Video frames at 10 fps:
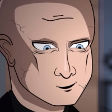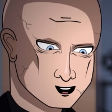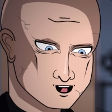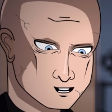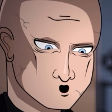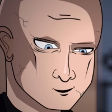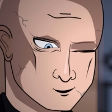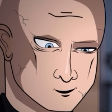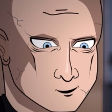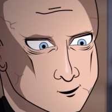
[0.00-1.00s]
I trust
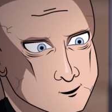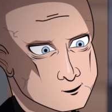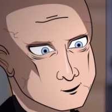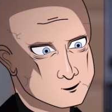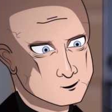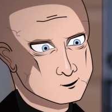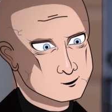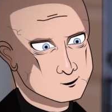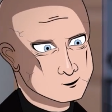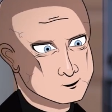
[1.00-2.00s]
you, he says
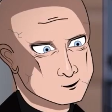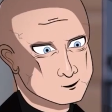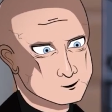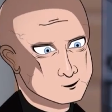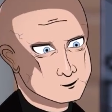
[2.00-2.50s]
with a wink.